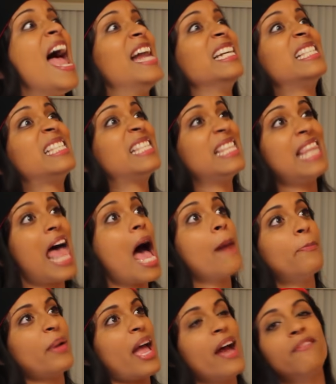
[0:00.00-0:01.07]
and
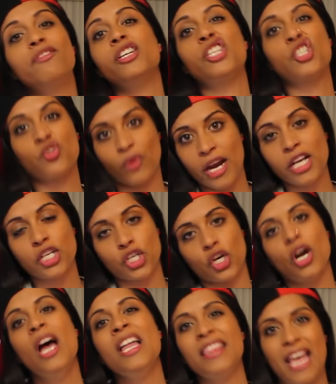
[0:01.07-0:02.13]
slap every
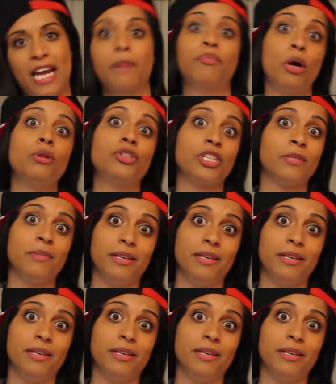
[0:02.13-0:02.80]
stranger that approaches